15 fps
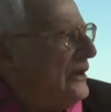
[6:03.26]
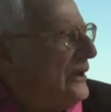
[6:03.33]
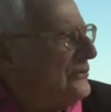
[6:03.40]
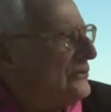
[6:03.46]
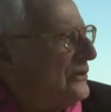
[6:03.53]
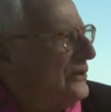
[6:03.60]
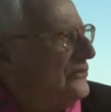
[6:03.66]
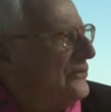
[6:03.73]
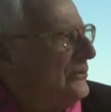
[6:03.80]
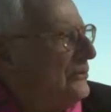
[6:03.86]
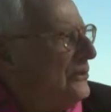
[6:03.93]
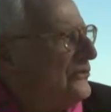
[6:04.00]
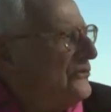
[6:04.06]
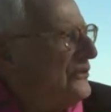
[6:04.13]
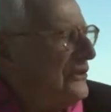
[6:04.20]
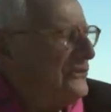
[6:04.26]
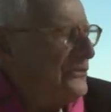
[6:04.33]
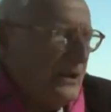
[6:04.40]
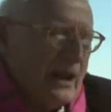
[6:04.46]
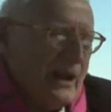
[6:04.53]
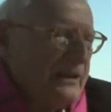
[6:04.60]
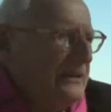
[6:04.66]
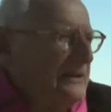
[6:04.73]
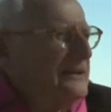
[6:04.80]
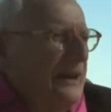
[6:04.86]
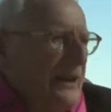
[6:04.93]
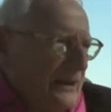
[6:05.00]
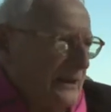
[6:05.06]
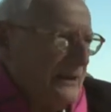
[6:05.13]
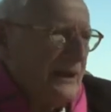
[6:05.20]
to ask her. I said, Miss Stinson, I can
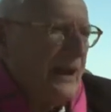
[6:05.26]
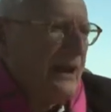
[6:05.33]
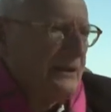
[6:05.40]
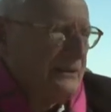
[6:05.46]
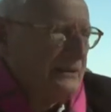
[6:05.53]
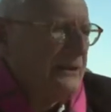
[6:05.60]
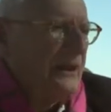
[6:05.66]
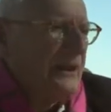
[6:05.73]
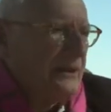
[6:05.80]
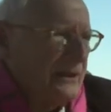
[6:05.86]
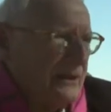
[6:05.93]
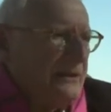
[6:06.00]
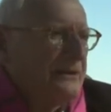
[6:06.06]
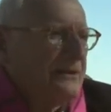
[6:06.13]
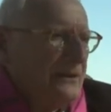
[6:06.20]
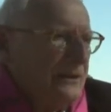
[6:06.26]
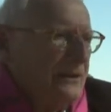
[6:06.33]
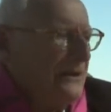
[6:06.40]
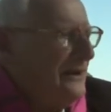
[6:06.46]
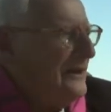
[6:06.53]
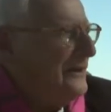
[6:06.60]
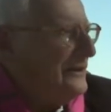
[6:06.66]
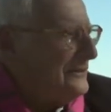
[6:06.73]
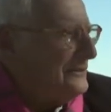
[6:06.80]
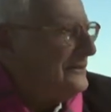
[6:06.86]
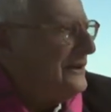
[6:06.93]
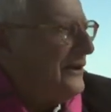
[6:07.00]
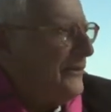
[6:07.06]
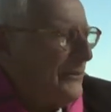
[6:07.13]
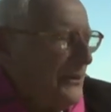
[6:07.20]
take it. I can take it.
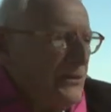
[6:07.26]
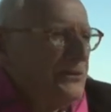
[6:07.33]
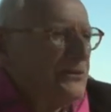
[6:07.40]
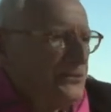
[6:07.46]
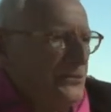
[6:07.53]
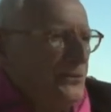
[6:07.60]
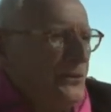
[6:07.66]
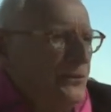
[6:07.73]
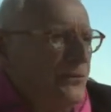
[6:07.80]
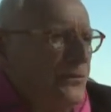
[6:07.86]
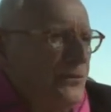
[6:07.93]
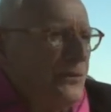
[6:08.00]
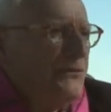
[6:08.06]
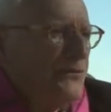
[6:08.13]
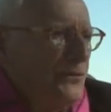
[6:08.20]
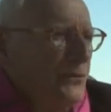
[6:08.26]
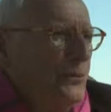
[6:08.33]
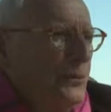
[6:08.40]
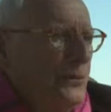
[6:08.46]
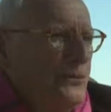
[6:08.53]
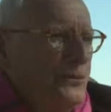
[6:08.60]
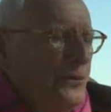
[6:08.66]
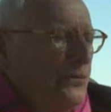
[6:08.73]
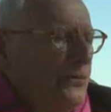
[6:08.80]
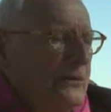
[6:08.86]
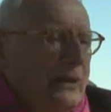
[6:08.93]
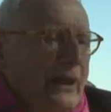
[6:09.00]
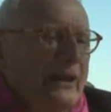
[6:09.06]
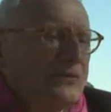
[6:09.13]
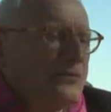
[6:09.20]
Tell me the truth, if you will. You're the
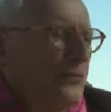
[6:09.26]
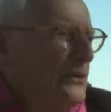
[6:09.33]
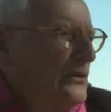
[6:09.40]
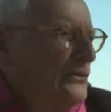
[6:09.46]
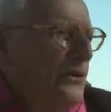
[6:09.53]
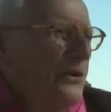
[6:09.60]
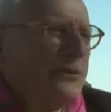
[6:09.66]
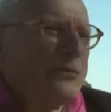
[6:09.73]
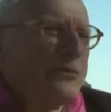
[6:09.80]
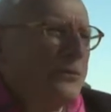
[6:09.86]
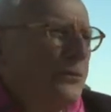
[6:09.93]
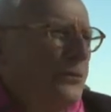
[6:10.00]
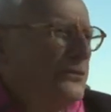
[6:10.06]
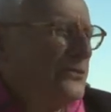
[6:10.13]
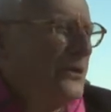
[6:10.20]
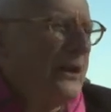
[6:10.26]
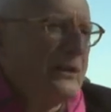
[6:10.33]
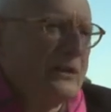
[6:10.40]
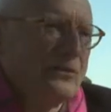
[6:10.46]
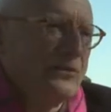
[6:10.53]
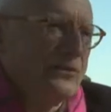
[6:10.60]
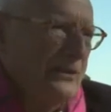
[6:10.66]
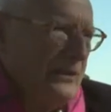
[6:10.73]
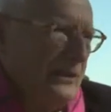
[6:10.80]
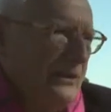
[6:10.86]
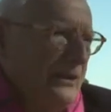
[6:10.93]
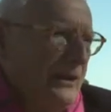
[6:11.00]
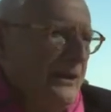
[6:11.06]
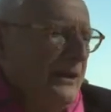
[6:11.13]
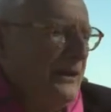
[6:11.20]
last window through which I can see
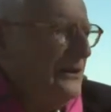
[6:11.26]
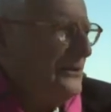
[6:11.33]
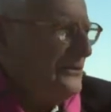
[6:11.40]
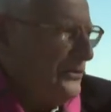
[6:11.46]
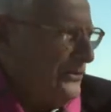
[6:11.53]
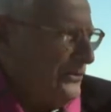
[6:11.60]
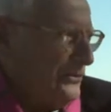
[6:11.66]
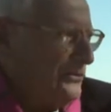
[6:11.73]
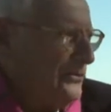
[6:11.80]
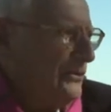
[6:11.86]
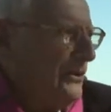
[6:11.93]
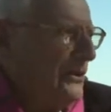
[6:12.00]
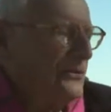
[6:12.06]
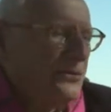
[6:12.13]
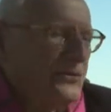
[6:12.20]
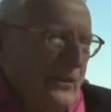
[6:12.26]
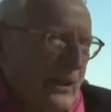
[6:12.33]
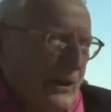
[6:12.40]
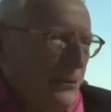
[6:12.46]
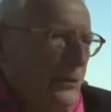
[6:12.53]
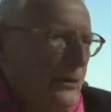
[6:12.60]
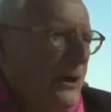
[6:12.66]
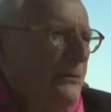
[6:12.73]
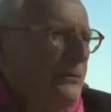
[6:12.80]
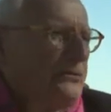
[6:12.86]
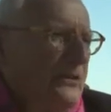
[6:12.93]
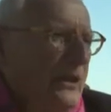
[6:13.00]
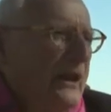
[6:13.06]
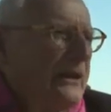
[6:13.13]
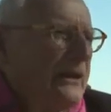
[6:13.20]
to understand what I
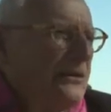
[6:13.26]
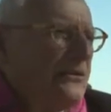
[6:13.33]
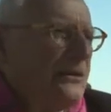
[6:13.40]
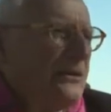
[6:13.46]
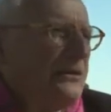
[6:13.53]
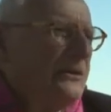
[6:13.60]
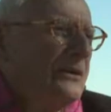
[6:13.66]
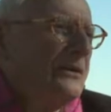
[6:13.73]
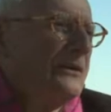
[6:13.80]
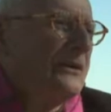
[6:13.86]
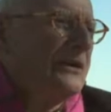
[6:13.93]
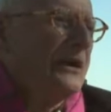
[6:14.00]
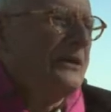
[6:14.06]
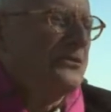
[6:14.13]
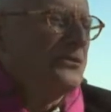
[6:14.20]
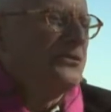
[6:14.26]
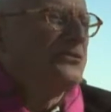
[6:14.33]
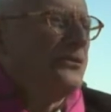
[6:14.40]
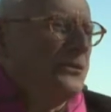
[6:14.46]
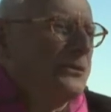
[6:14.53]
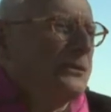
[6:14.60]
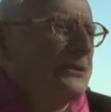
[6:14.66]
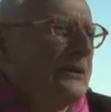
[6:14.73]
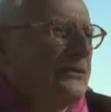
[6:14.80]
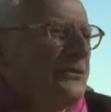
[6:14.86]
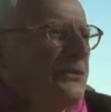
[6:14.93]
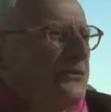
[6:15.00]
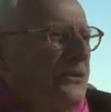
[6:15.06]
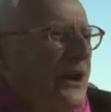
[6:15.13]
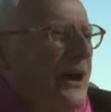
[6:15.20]
was like as a student, as
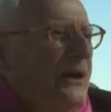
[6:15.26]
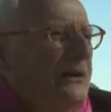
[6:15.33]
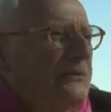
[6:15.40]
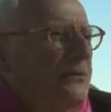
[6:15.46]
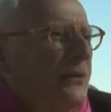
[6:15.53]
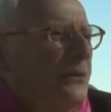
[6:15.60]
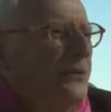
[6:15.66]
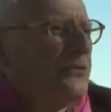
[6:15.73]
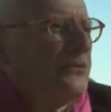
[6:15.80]
a child. What